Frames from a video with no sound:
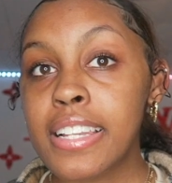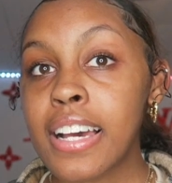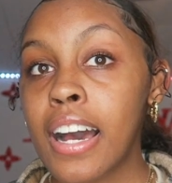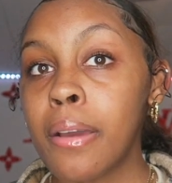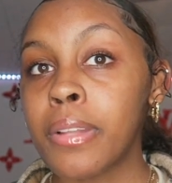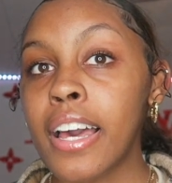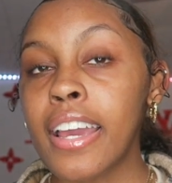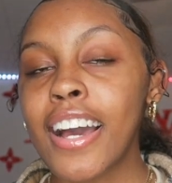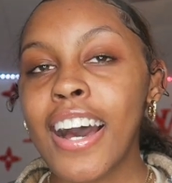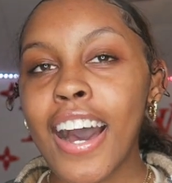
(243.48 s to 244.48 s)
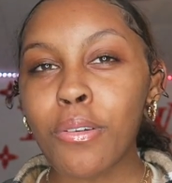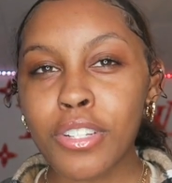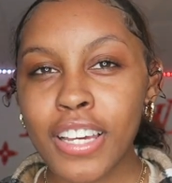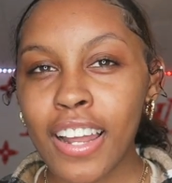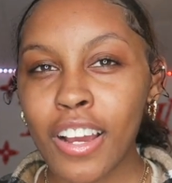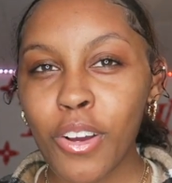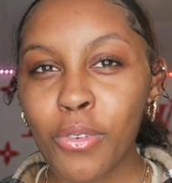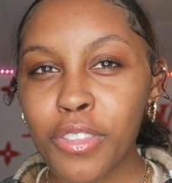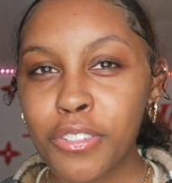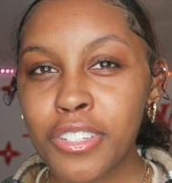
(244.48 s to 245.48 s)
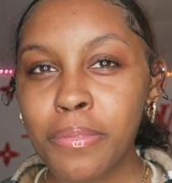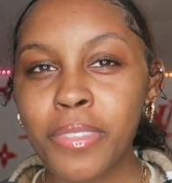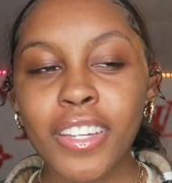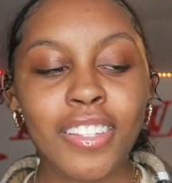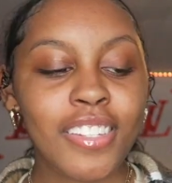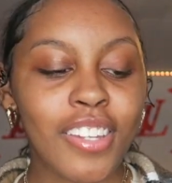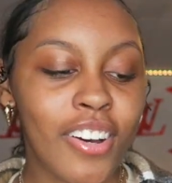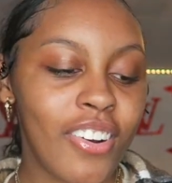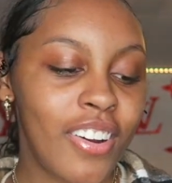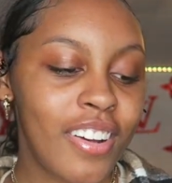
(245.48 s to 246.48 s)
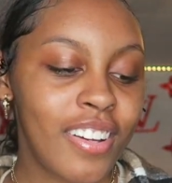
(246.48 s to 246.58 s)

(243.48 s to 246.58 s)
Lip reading: that time, like, I was kind of going through something. So,